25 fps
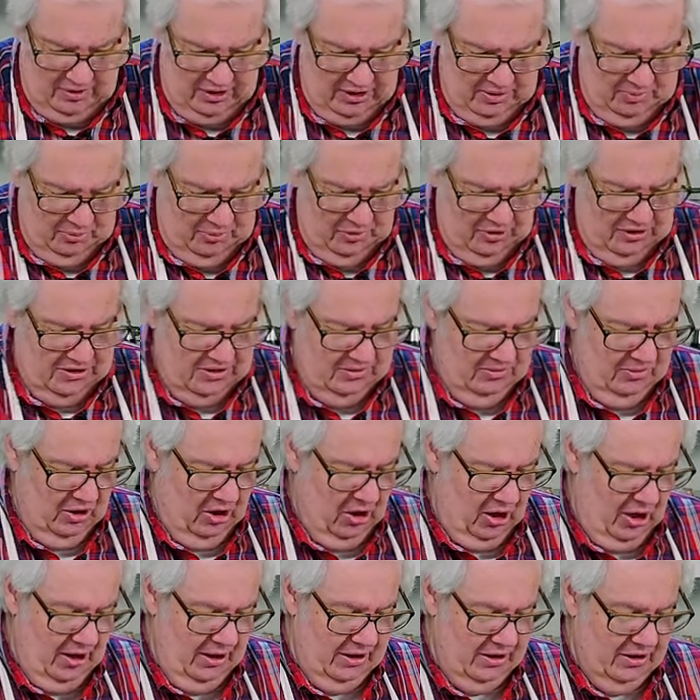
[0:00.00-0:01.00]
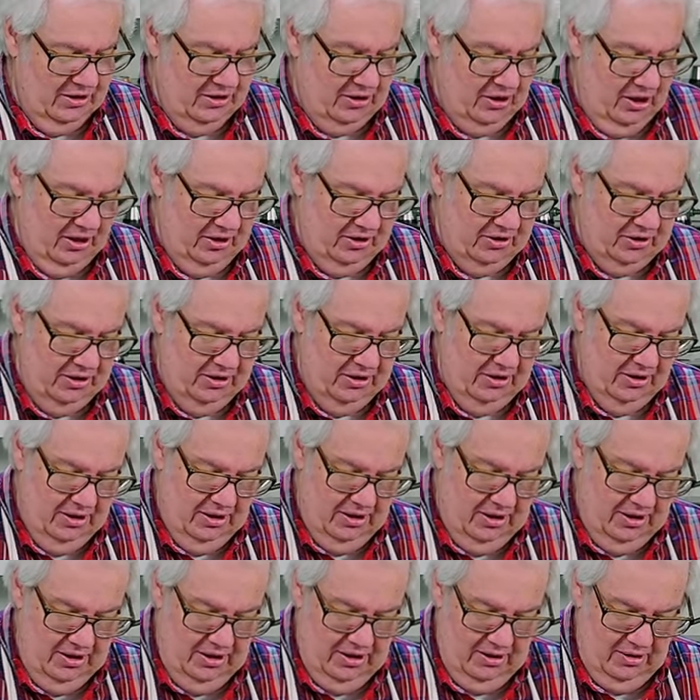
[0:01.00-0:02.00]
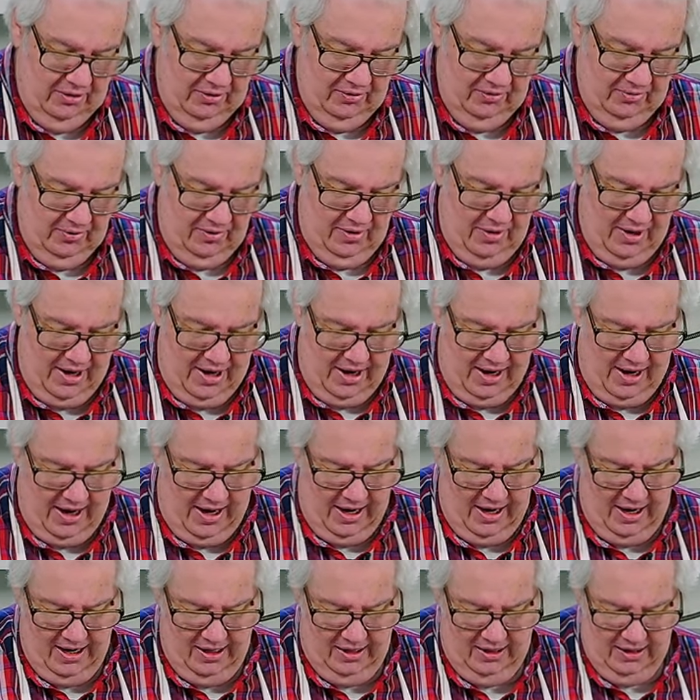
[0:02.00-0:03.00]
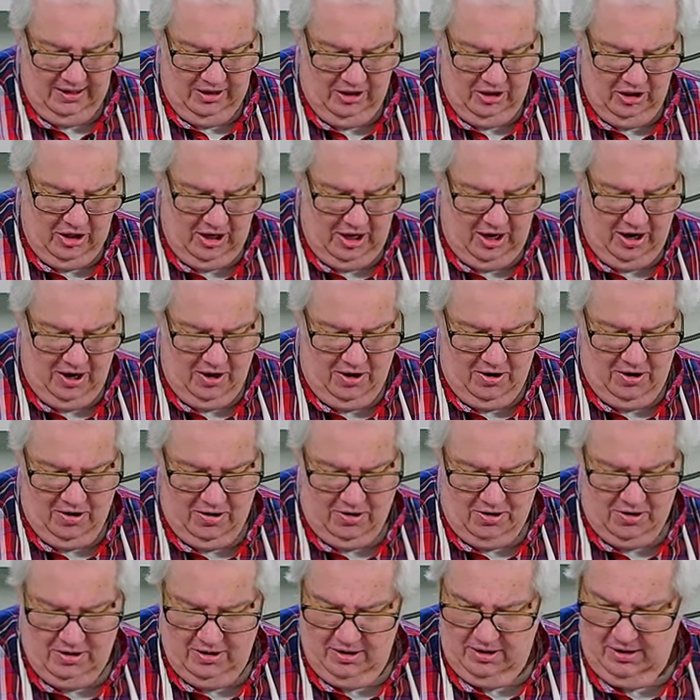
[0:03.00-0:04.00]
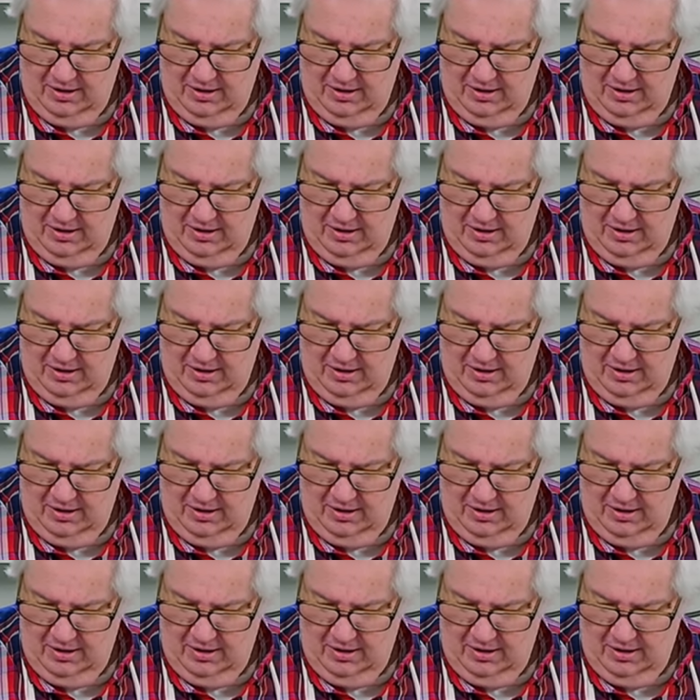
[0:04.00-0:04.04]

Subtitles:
gonna put some garlic salt right in there.